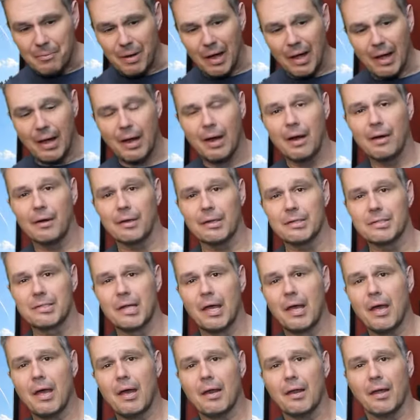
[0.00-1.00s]
Heritage.
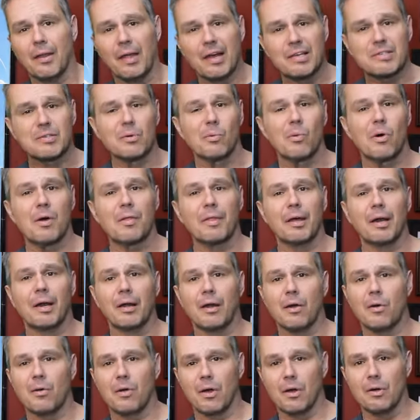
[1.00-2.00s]
Now that's the one that I
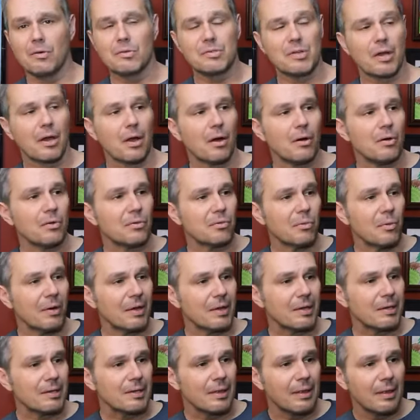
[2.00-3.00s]
go coast to coast
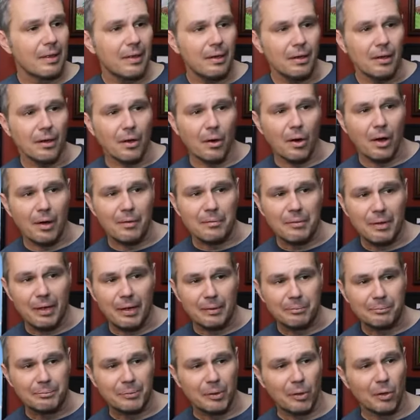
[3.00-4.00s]
with. You know,
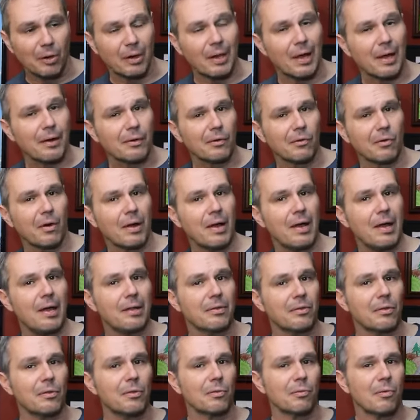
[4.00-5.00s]
I pull a lot of
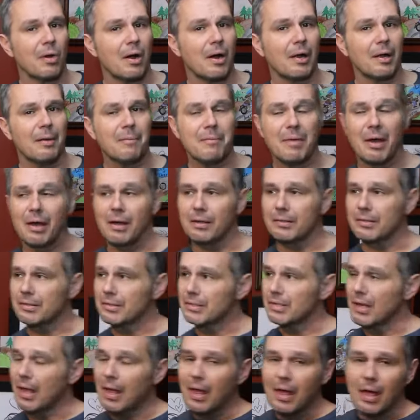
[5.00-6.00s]
grade through the Rocky
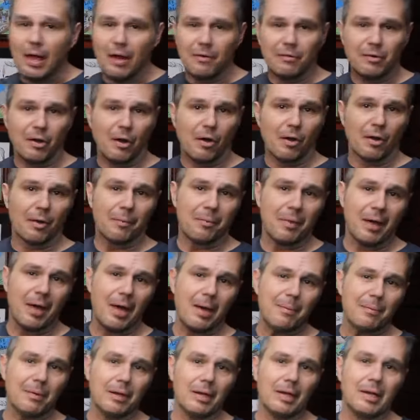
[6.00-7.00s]
Mountains. I've gone up the
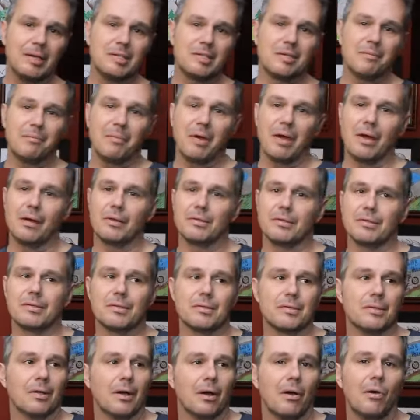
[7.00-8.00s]
Appalachian
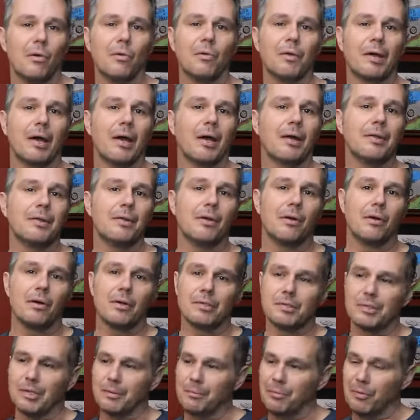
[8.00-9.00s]
Mountains, the whole 9
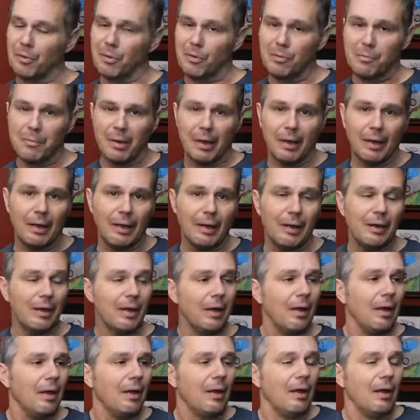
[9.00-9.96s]
yards up through Maine.